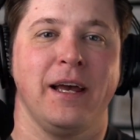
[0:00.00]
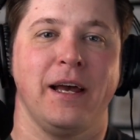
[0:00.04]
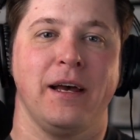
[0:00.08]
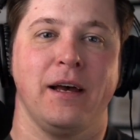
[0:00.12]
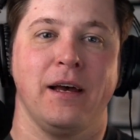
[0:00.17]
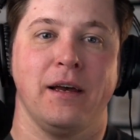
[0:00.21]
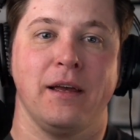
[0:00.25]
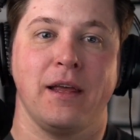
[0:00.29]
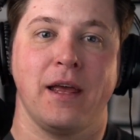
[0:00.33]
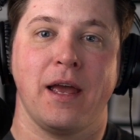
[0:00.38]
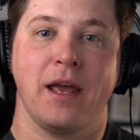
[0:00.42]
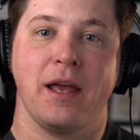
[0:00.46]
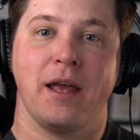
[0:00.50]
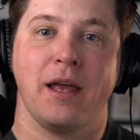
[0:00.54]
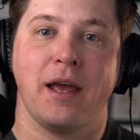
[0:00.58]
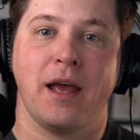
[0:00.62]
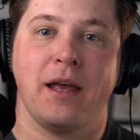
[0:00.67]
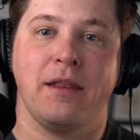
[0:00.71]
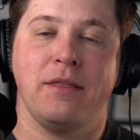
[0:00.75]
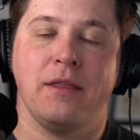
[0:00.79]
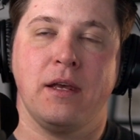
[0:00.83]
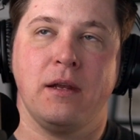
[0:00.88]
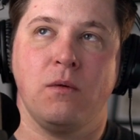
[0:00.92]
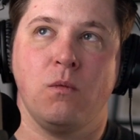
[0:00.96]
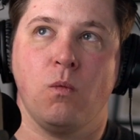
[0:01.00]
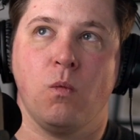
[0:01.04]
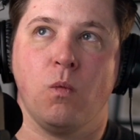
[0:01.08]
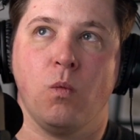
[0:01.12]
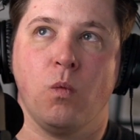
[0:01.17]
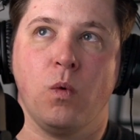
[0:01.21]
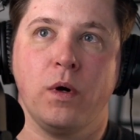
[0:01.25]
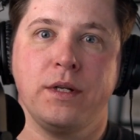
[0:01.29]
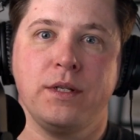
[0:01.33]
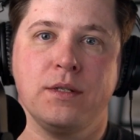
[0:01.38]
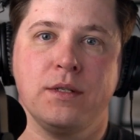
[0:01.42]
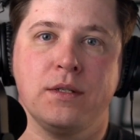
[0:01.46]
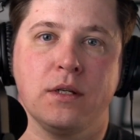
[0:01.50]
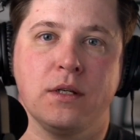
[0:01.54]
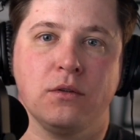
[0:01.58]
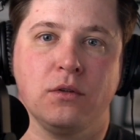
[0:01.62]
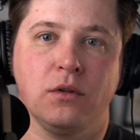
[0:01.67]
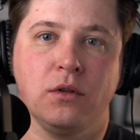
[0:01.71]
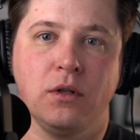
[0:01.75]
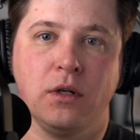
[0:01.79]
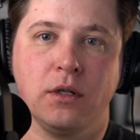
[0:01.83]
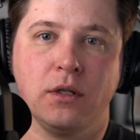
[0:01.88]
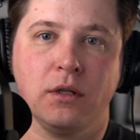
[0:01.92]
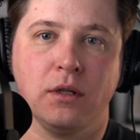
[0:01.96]
And then what does it
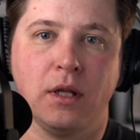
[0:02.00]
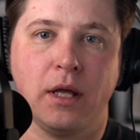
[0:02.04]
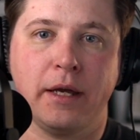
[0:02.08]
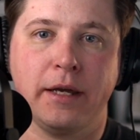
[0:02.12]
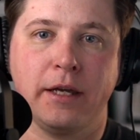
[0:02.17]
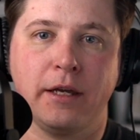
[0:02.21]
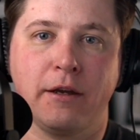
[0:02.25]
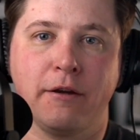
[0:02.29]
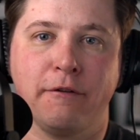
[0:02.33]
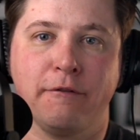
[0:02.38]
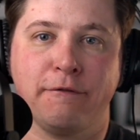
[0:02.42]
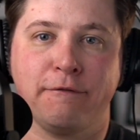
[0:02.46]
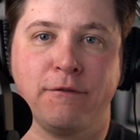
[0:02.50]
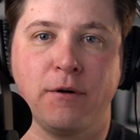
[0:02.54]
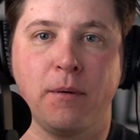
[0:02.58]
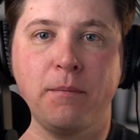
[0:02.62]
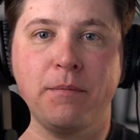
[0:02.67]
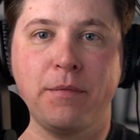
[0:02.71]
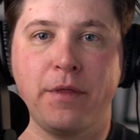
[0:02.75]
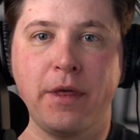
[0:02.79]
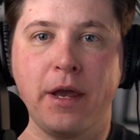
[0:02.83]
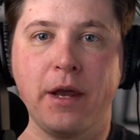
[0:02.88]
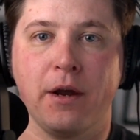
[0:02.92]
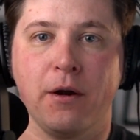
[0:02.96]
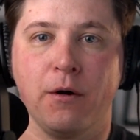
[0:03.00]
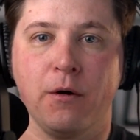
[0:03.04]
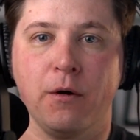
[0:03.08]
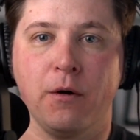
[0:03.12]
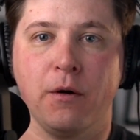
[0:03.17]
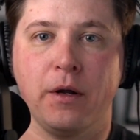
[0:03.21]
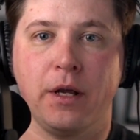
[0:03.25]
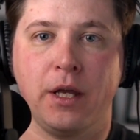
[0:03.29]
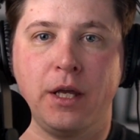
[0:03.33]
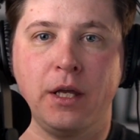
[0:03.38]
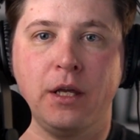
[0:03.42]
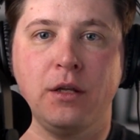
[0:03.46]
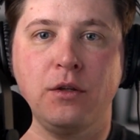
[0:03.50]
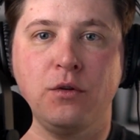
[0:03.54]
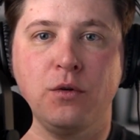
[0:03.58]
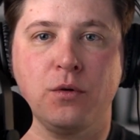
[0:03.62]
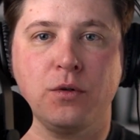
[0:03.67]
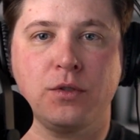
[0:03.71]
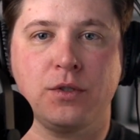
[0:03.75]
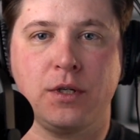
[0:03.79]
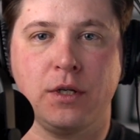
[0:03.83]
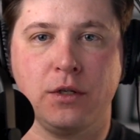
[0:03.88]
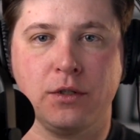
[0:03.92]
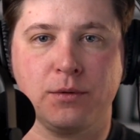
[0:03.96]
look like from there in
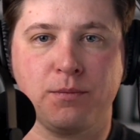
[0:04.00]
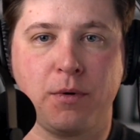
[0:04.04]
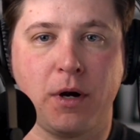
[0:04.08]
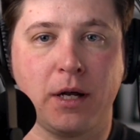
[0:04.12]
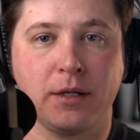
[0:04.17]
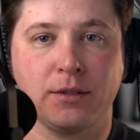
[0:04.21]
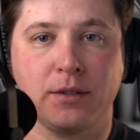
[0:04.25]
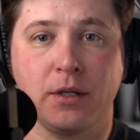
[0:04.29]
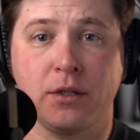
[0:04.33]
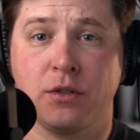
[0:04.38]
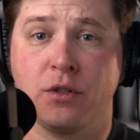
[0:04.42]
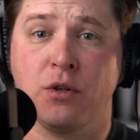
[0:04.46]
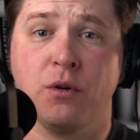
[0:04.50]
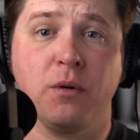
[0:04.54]
your sales process?